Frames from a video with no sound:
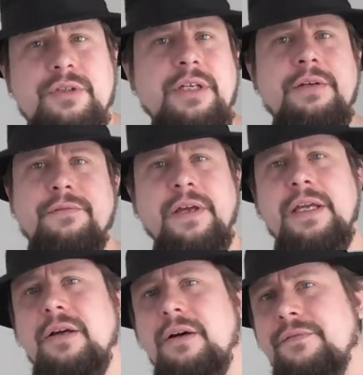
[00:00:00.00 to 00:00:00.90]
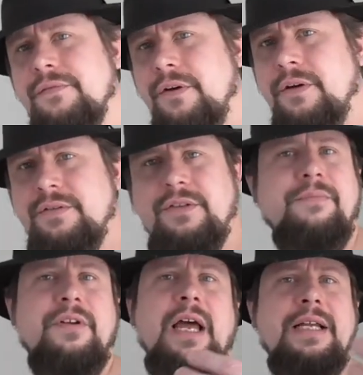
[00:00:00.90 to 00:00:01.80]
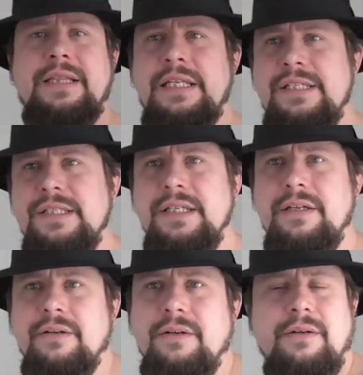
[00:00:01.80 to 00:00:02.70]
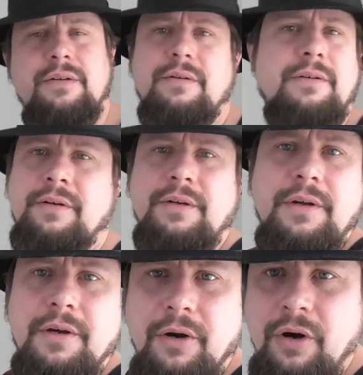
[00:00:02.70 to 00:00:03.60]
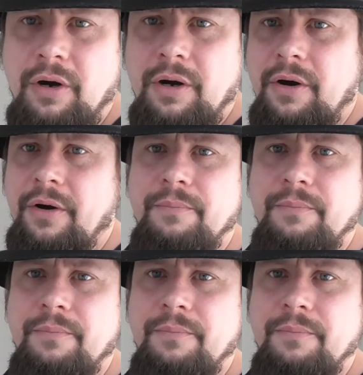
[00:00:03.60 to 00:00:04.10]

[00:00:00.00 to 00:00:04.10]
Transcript: usually think of something like Disney or